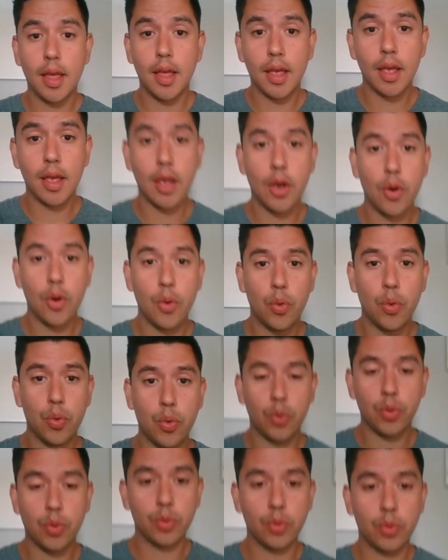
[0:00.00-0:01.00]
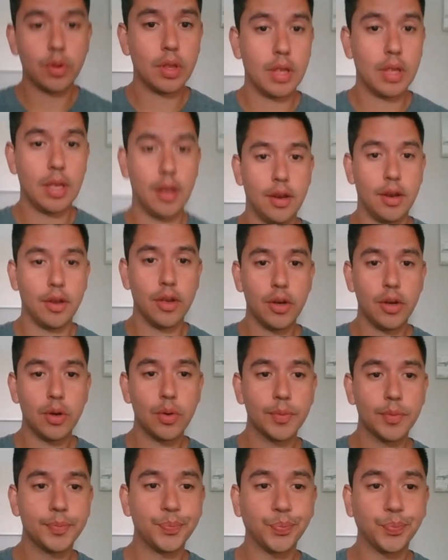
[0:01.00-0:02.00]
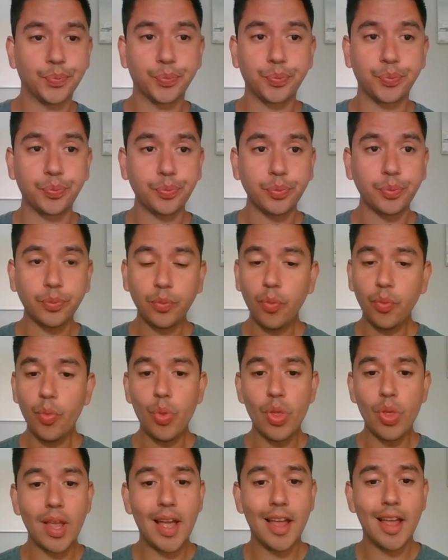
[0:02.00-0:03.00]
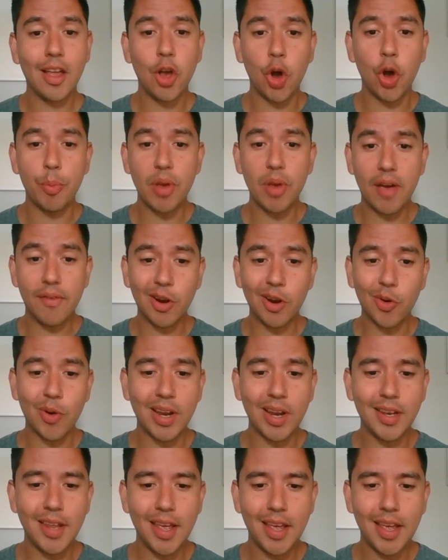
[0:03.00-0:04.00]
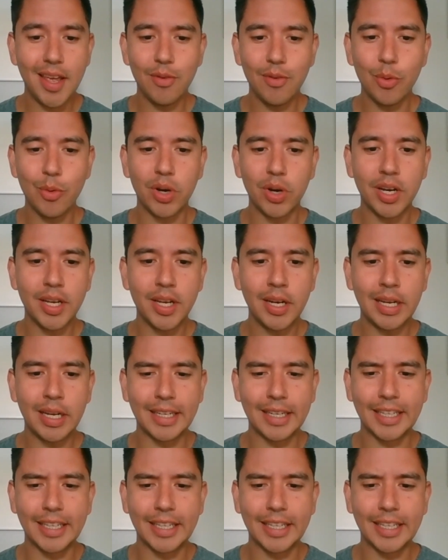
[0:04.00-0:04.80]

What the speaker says: There we go. Hope you're having a great day, everyone.